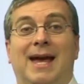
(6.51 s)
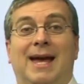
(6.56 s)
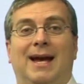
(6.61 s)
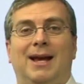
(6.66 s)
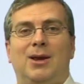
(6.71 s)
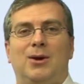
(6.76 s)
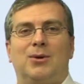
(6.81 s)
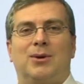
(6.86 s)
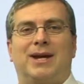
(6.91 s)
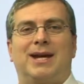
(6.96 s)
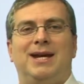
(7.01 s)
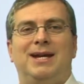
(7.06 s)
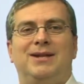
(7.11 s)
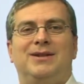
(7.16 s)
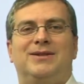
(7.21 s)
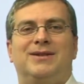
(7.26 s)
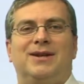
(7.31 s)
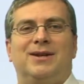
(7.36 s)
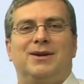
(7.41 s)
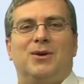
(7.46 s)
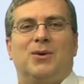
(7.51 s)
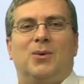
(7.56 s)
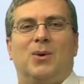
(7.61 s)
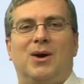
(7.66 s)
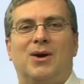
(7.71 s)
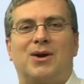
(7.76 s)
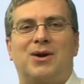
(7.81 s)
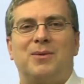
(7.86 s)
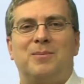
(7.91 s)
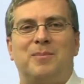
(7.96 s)
Hello kids!
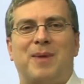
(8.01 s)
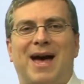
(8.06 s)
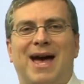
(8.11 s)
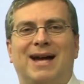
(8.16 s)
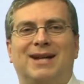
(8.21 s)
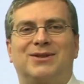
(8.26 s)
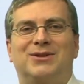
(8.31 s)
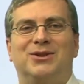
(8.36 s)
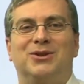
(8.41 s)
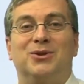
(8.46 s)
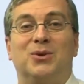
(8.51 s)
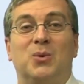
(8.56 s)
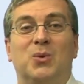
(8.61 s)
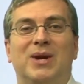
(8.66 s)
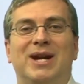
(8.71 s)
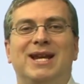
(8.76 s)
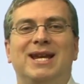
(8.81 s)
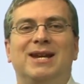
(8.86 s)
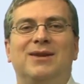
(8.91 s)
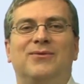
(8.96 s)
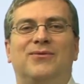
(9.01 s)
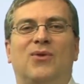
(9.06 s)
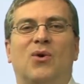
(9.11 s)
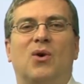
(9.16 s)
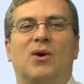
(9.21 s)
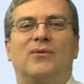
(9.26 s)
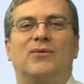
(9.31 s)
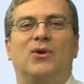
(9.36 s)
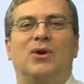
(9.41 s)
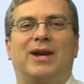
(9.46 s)
Welcome back to Reading
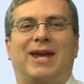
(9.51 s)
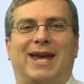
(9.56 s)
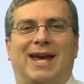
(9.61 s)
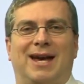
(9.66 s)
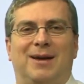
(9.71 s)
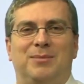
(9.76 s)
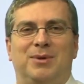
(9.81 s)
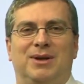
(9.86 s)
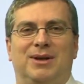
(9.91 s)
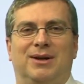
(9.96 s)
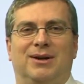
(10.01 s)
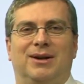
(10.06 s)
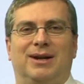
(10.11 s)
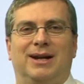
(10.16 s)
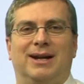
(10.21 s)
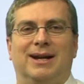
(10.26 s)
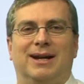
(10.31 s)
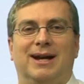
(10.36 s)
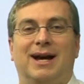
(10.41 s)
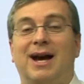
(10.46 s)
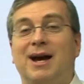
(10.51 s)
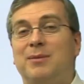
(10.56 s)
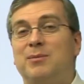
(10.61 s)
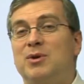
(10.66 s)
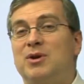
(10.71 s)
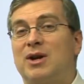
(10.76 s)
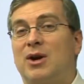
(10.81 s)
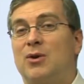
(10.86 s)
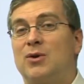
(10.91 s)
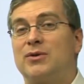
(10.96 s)
for Vocabulary. I'm
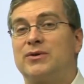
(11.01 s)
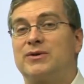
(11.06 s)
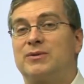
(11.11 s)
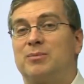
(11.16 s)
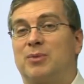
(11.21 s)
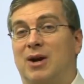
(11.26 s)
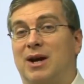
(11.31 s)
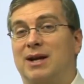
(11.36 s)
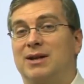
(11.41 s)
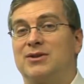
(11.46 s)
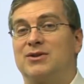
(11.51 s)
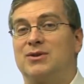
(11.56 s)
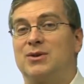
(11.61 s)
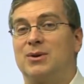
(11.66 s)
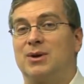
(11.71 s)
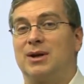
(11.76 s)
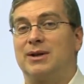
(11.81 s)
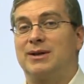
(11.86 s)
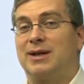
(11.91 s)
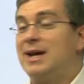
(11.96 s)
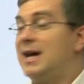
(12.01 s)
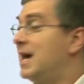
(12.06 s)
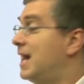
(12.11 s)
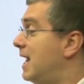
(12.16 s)
your host, Brian Stewart.